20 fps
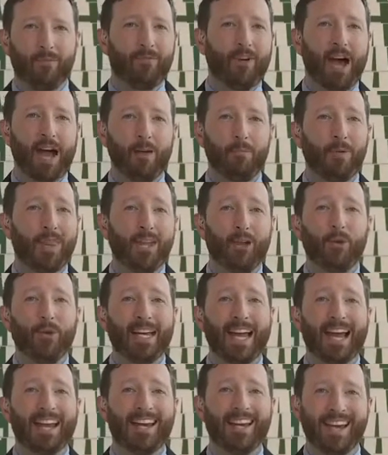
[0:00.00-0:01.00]
5, but they only
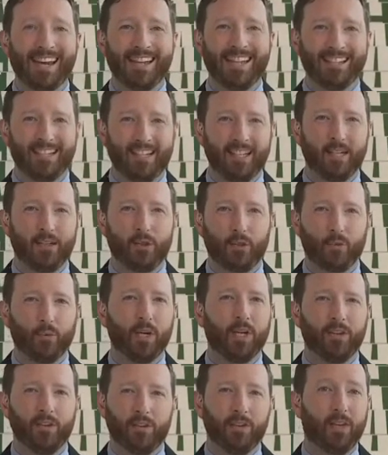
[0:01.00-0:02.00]
got 19
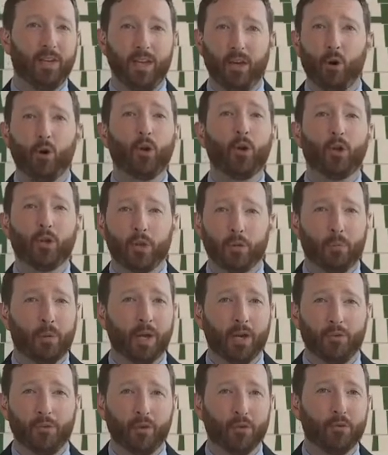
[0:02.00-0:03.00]
threes. Earlier in the
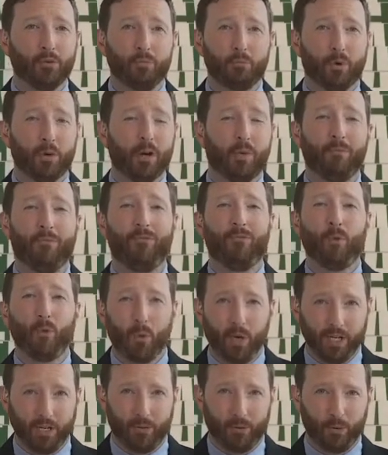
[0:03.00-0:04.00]
playoffs, they're putting up
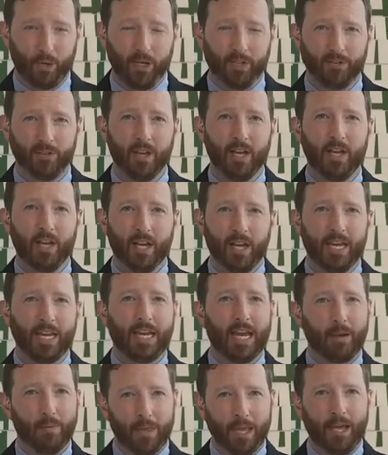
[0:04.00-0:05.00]
40 threes in a
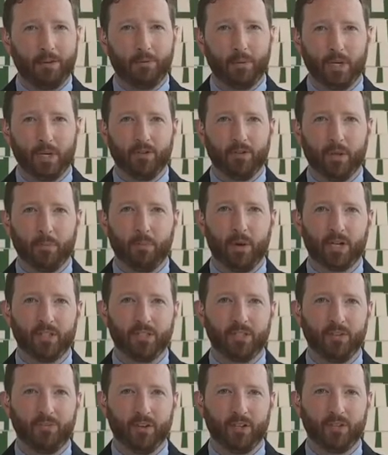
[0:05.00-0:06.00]
game, and that's of the Bucks'
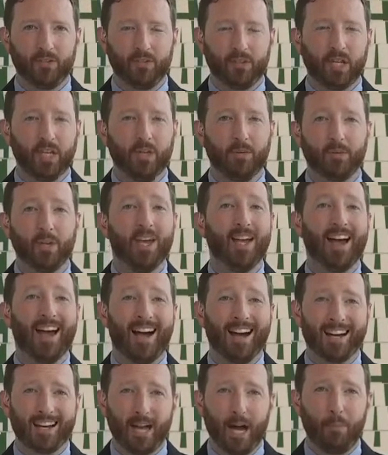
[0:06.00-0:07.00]
defensive schemes.
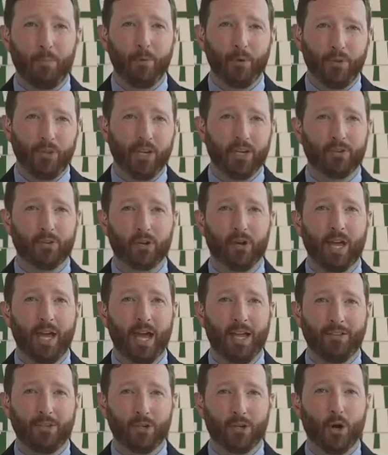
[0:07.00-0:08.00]
A couple things are going to
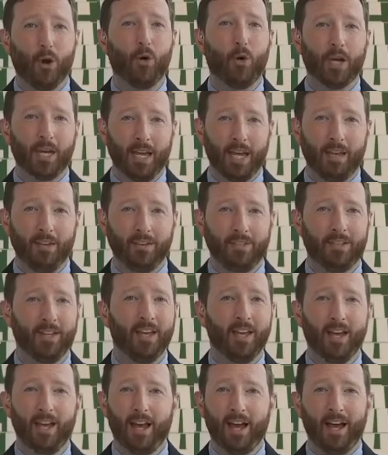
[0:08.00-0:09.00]
have to go against
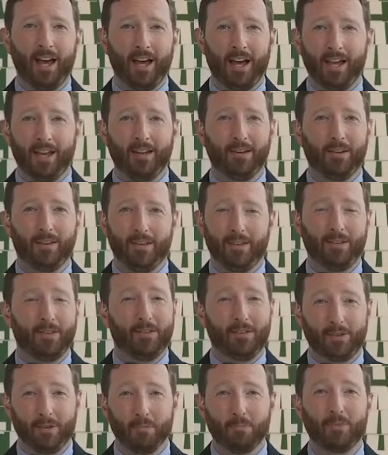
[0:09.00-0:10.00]

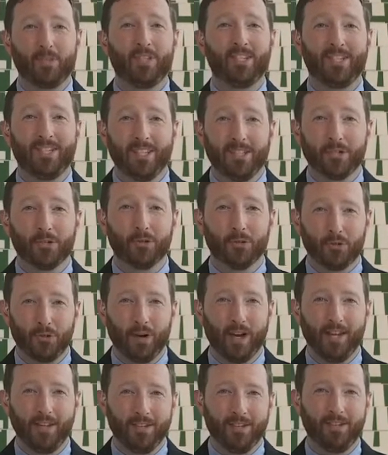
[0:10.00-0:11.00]
some statistical
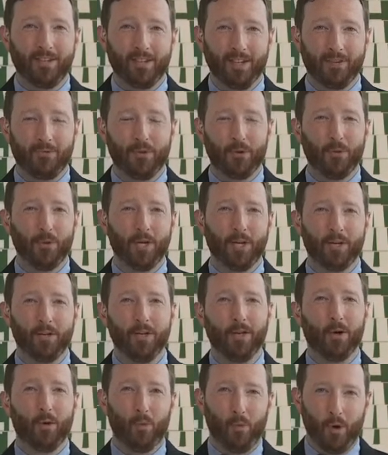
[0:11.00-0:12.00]
trends, if you will.
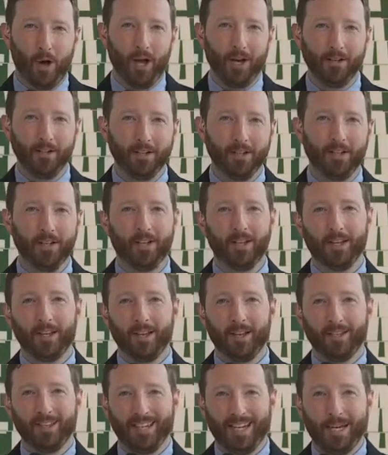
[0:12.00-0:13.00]
One,
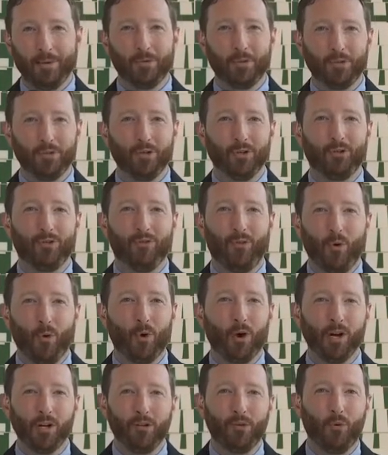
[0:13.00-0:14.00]
teams are just
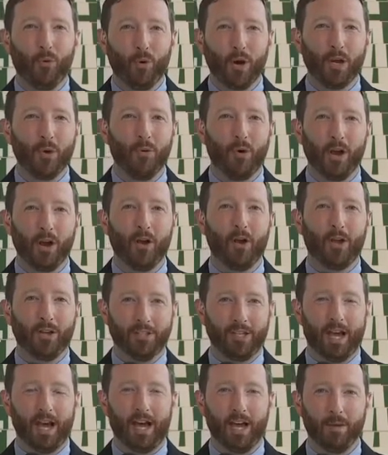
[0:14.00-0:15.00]
4-21
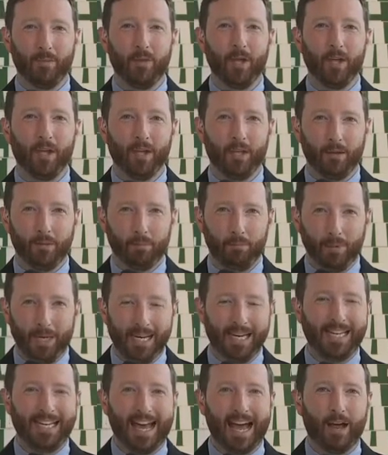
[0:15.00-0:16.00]
all-time,
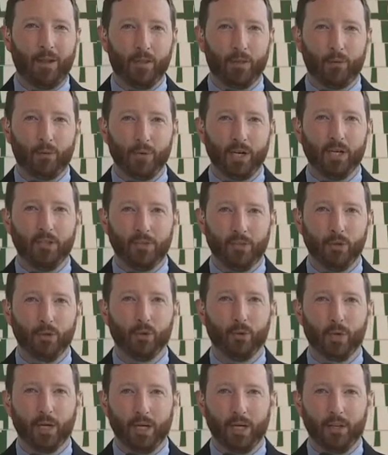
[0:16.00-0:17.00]
being down
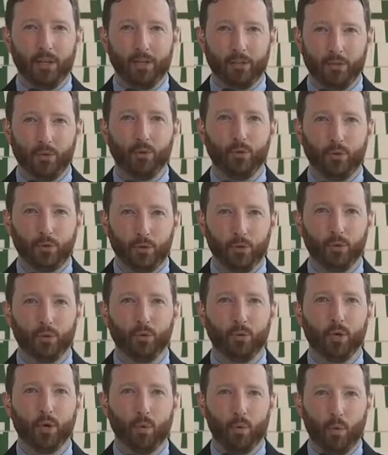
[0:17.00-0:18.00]
3-2 in the 2-2-1-1-1